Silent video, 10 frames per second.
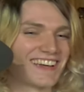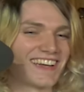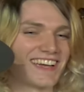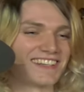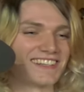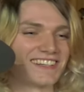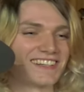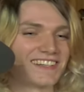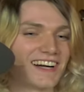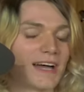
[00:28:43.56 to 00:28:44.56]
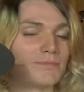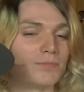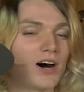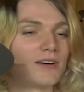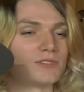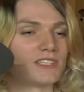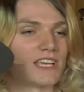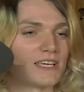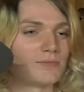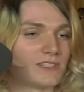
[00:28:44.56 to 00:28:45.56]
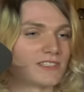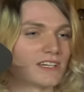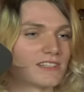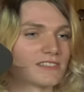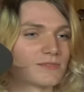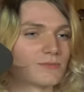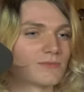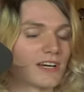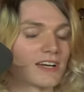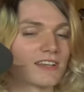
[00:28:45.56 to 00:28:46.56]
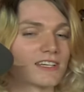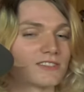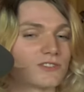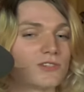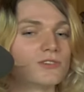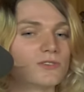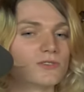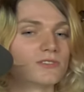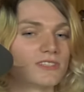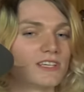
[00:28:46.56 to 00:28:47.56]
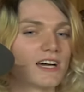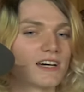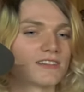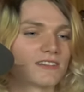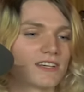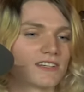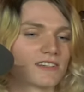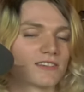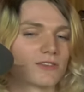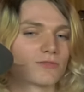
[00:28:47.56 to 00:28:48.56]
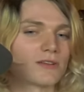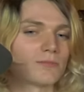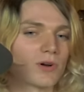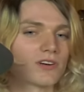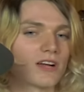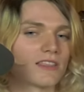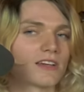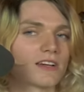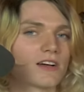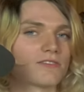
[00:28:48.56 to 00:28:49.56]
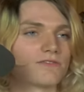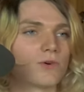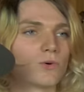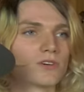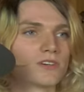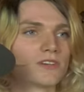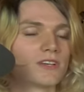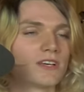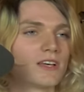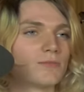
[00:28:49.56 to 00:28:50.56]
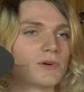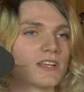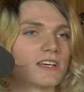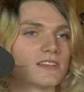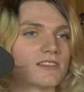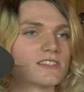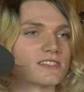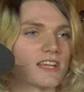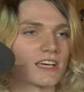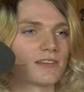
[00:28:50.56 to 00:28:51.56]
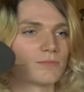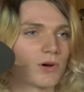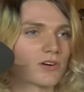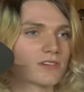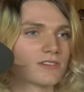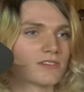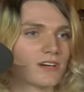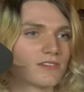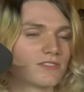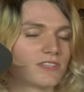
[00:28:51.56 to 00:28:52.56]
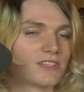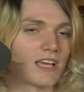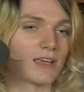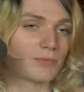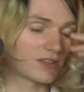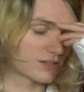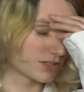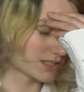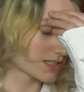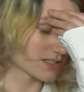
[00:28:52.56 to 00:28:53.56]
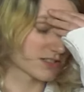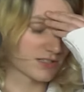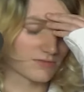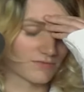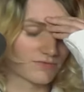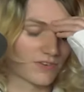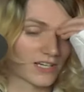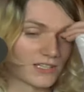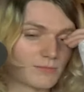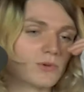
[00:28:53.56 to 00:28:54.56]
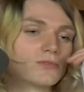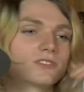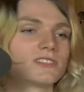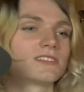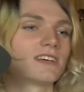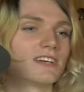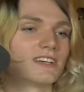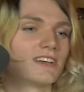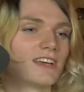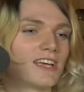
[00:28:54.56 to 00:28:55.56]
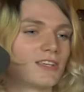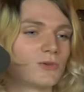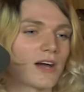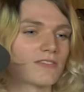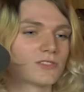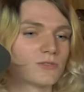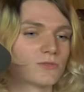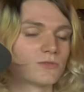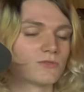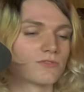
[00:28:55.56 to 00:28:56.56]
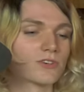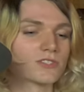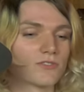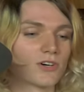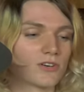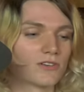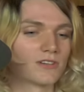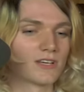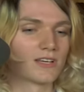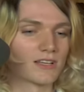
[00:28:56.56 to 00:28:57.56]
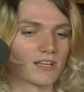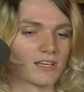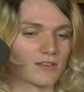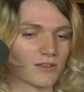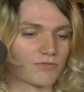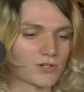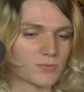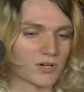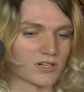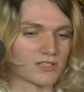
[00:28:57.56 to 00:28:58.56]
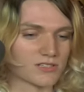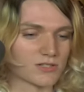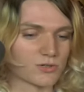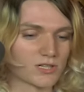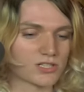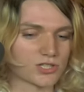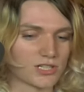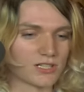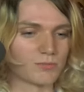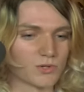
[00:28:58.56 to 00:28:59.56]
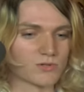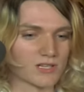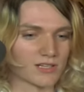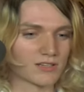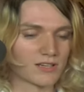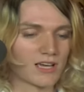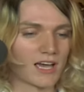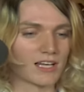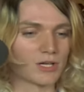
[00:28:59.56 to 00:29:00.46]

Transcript: And I bombed the AP test. I got the like AP theory test. Yeah, like the written part I think I got a 4, but like the second part of the AP theory test is such fucking bullshit. Like you have to, first of all, like the first part is you get a sheet of music and